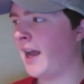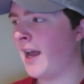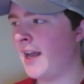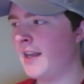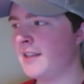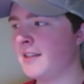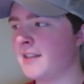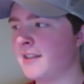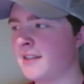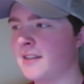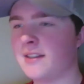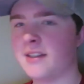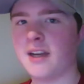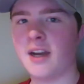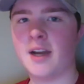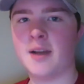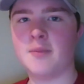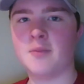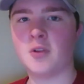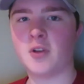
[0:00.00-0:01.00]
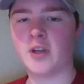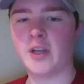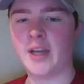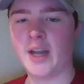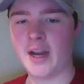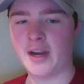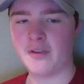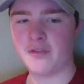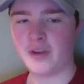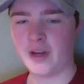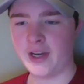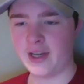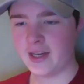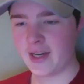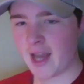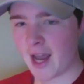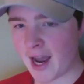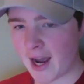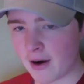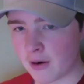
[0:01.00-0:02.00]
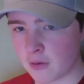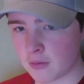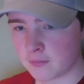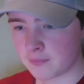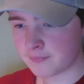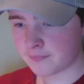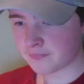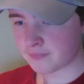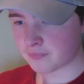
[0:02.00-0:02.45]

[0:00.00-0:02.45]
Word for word: as I'm looking at it right now.